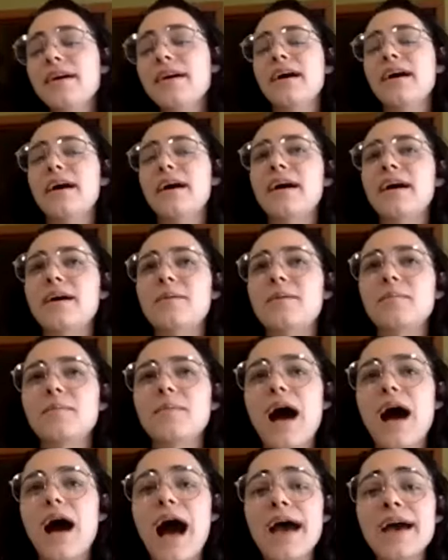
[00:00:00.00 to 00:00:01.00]

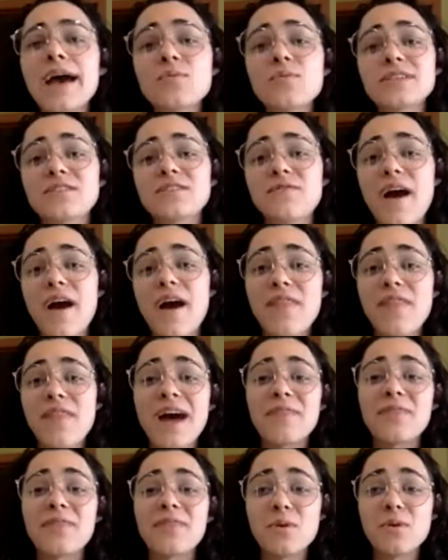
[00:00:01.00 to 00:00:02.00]
I always found
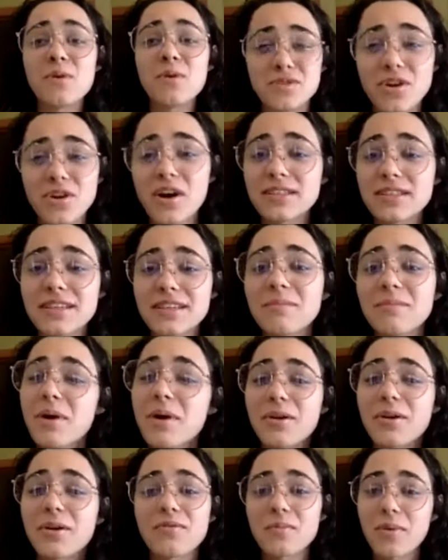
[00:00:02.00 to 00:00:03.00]
that the most daunting
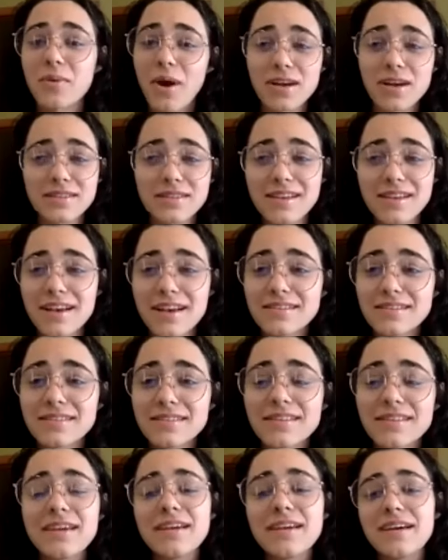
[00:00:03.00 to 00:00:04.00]
part of the process.
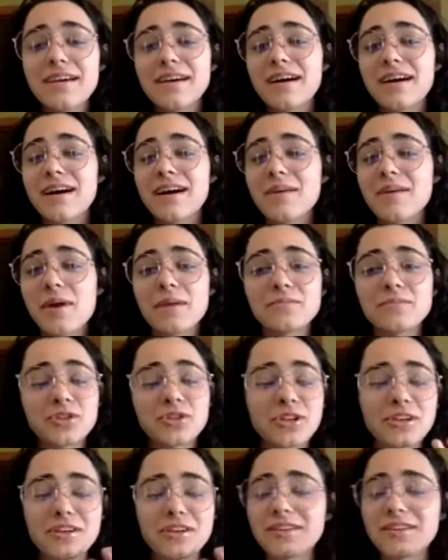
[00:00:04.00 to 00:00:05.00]
And I'm
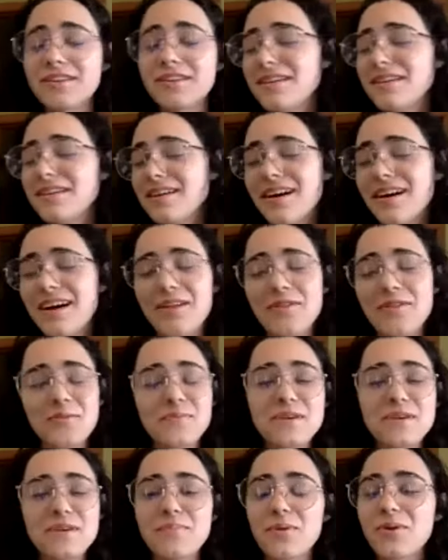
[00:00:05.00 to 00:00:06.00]
sure other
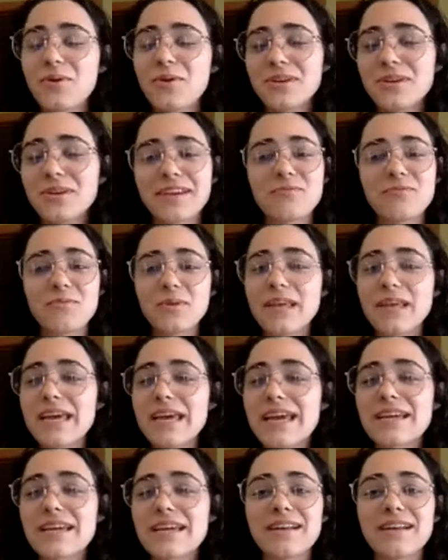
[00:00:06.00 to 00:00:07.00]
people can
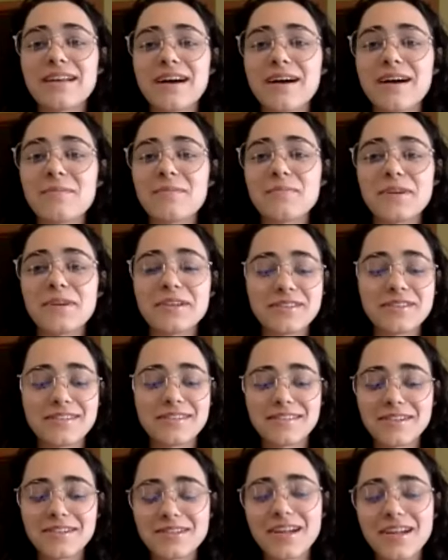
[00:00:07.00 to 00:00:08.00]
relate.
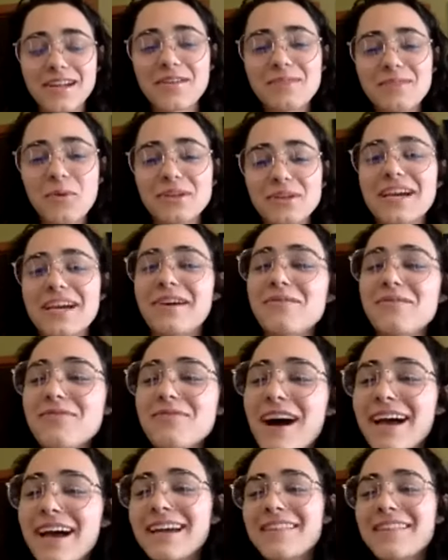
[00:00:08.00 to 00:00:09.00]
There's nothing more
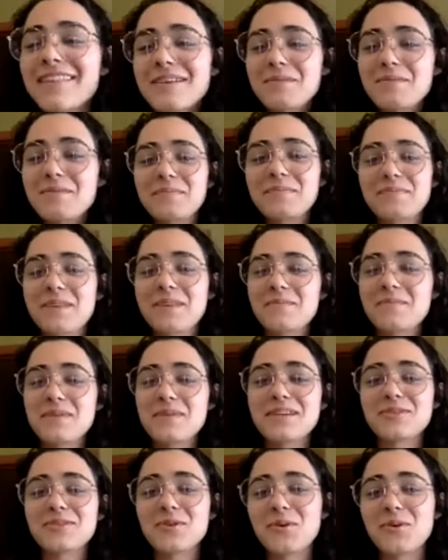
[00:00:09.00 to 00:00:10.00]
terrifying than
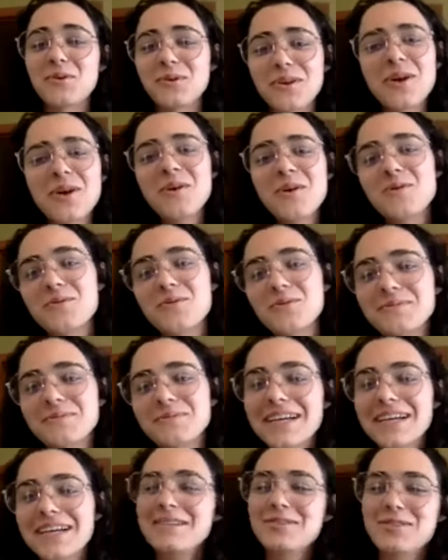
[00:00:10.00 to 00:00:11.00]
being told, oh,
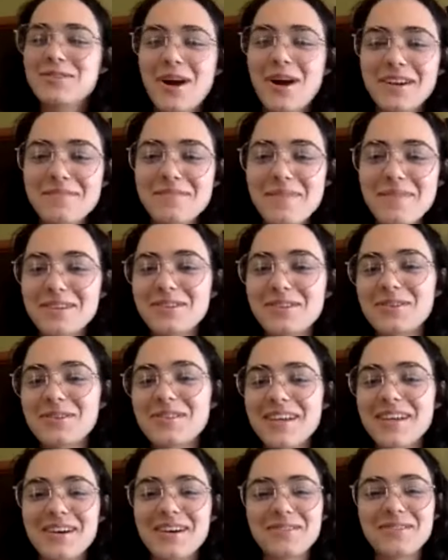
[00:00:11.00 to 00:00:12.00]
talk about
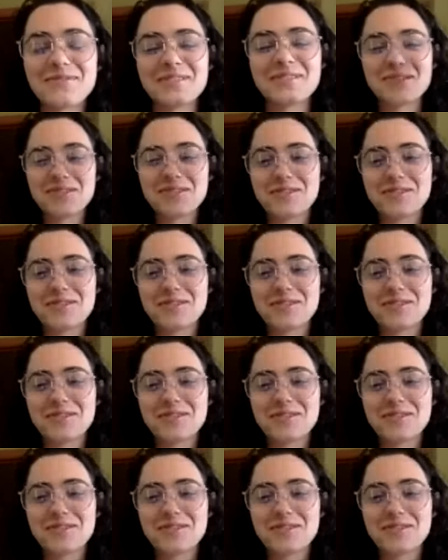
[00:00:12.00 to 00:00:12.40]
yourself. And there's just